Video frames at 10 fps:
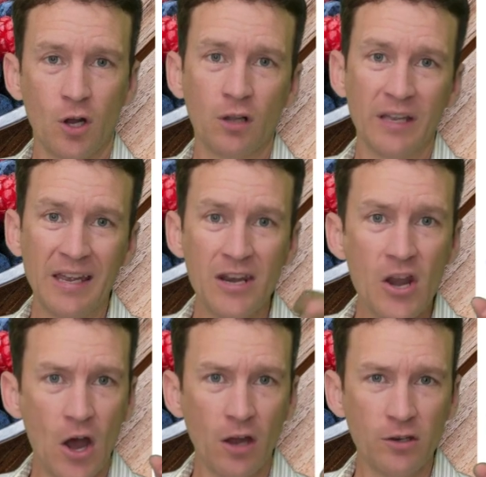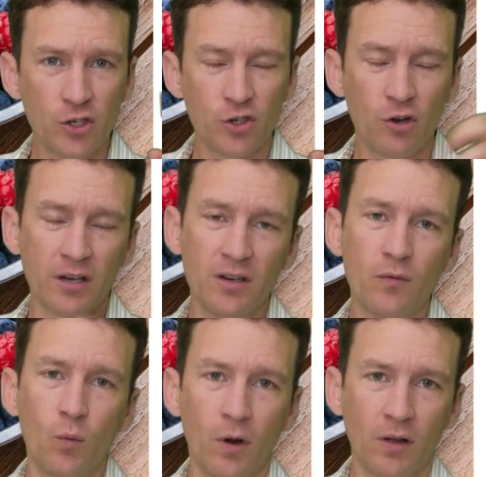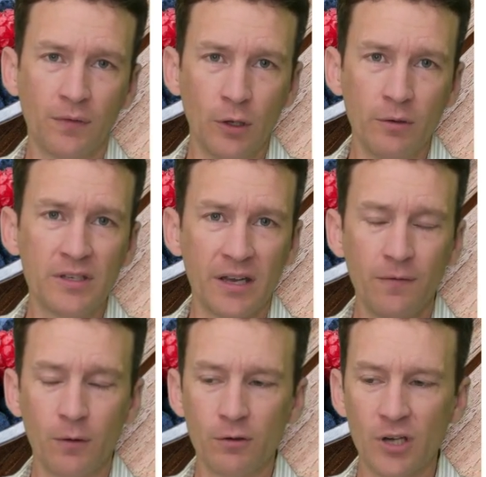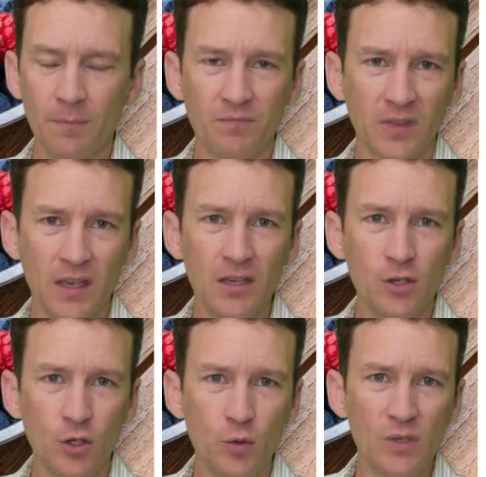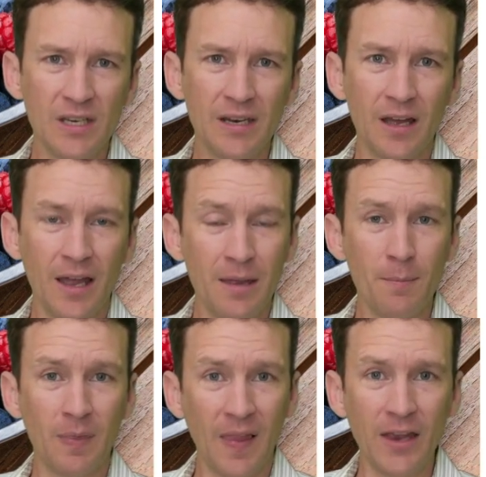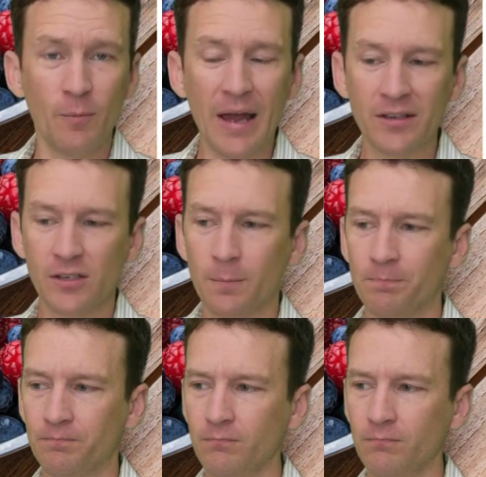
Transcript: is called a non-destructive workflow inside of Photoshop, is using a layer mask.